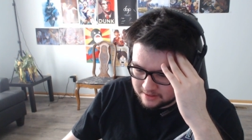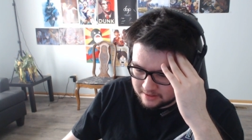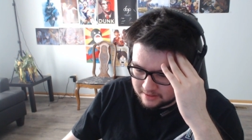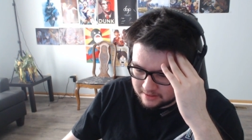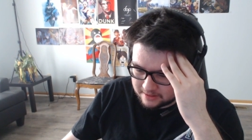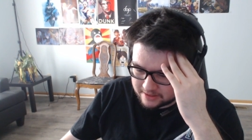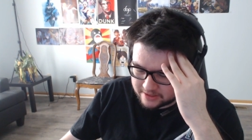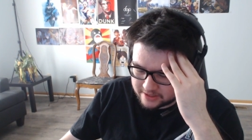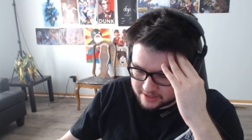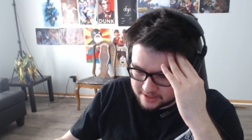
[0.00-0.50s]

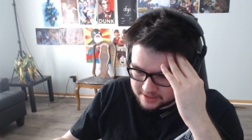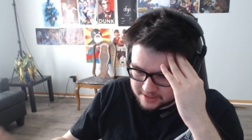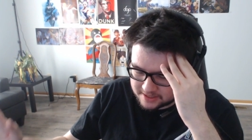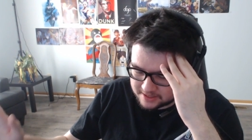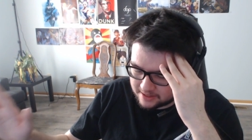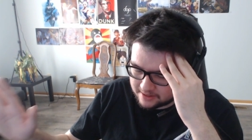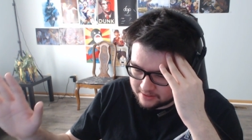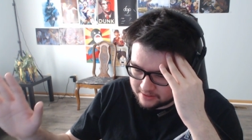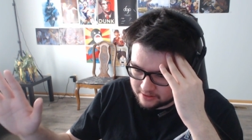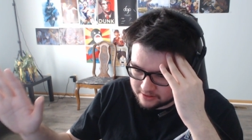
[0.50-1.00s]
let's just
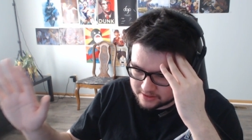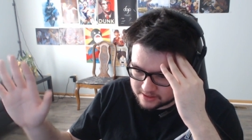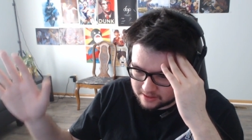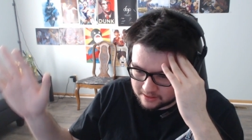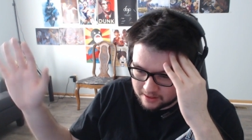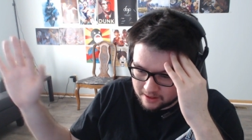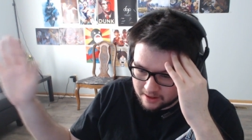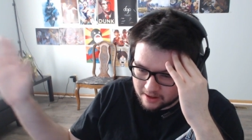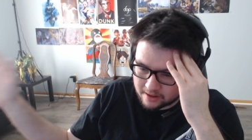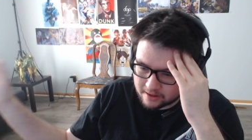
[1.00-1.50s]
say there's a
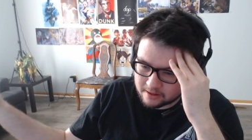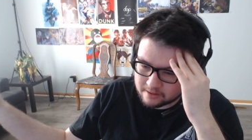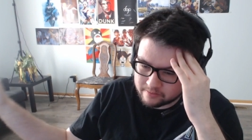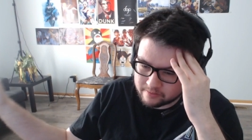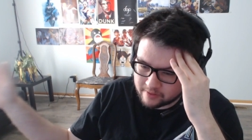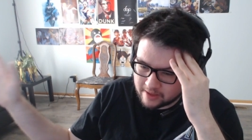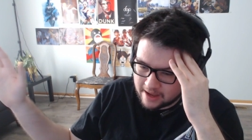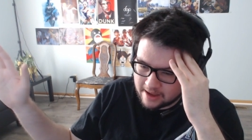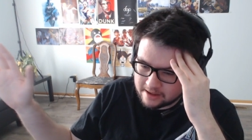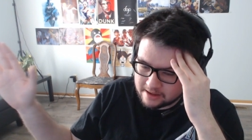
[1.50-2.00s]
lot of
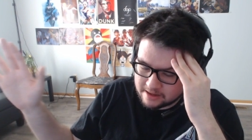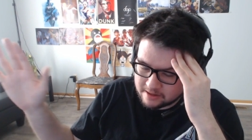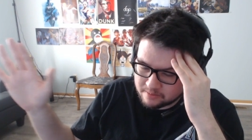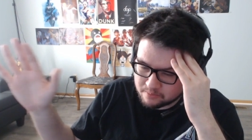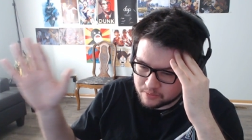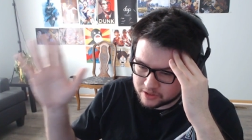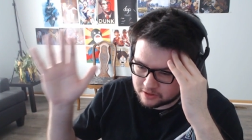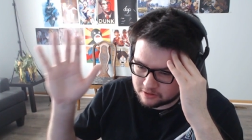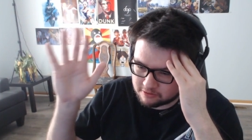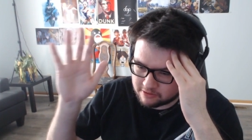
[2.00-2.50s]
that in
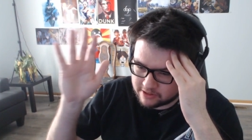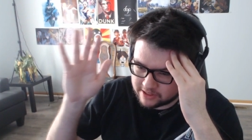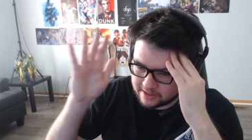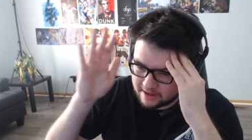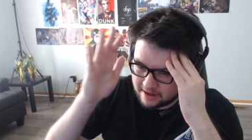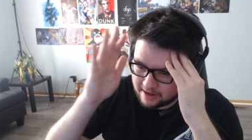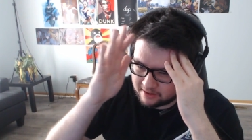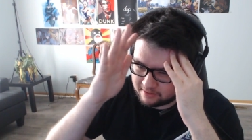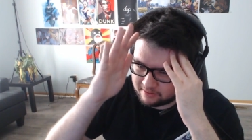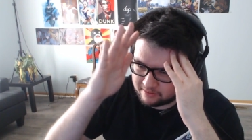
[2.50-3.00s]
between
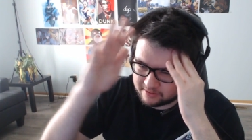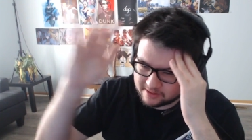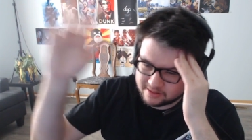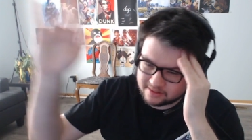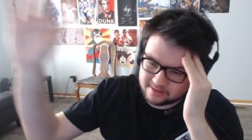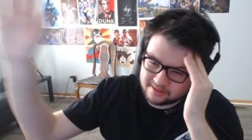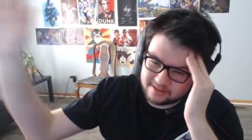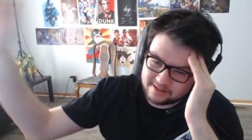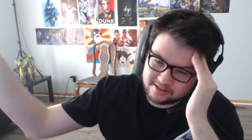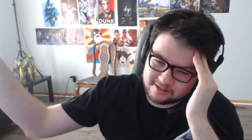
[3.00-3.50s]

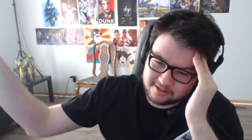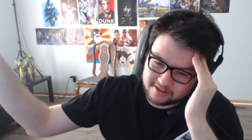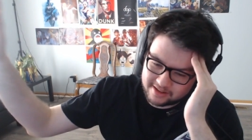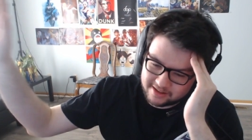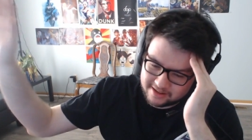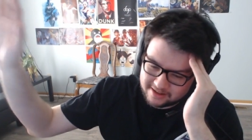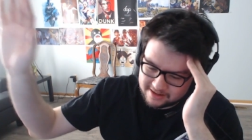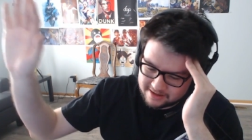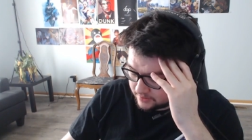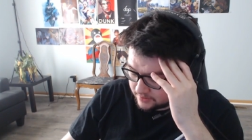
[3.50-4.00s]
everything,
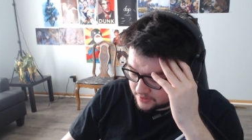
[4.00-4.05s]
okay?